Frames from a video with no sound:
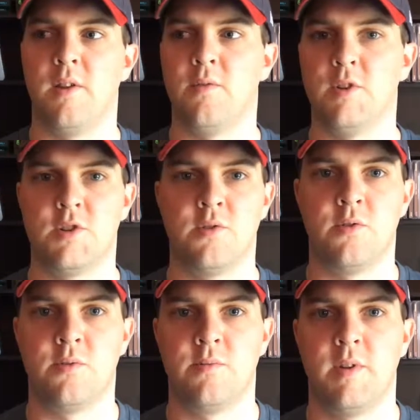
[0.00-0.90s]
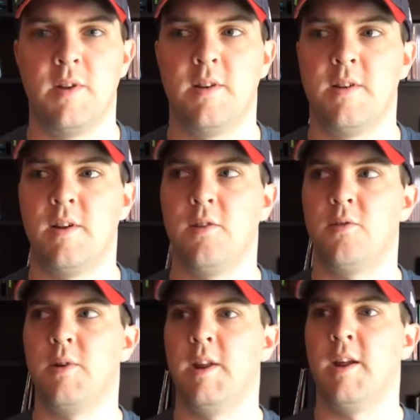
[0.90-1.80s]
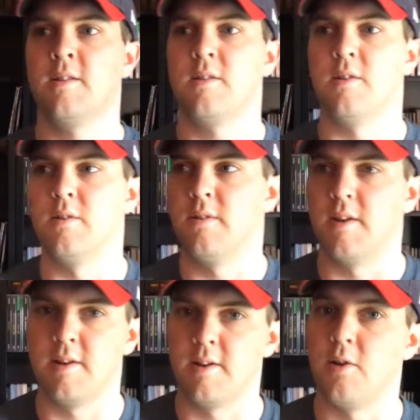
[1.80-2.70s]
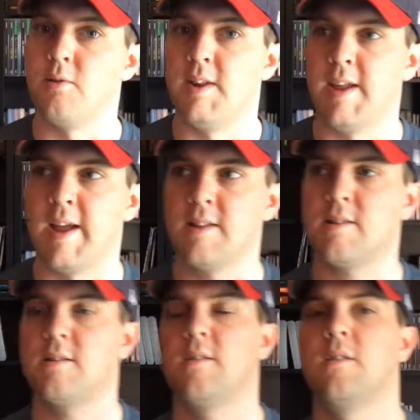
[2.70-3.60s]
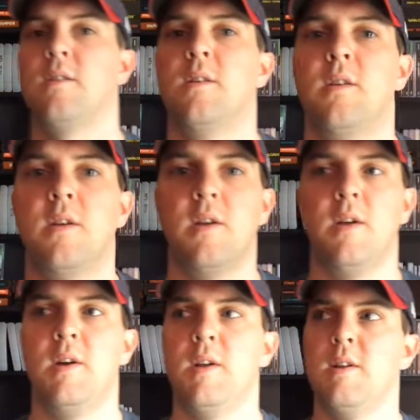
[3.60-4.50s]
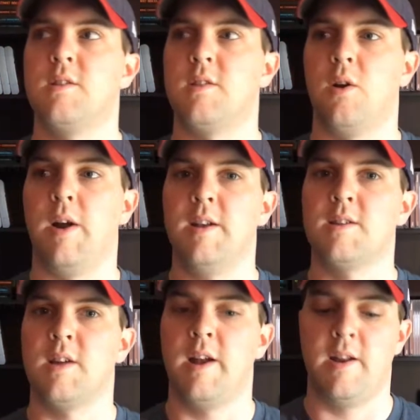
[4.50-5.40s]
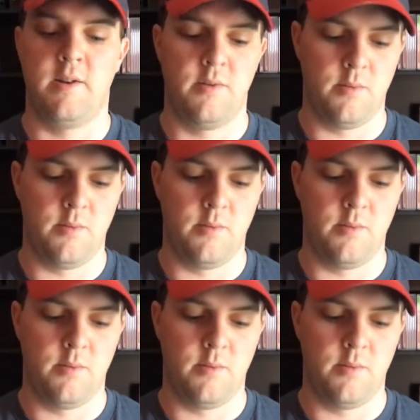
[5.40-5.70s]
the original Nintendo 3DS, or Nintendo DS. So I decided,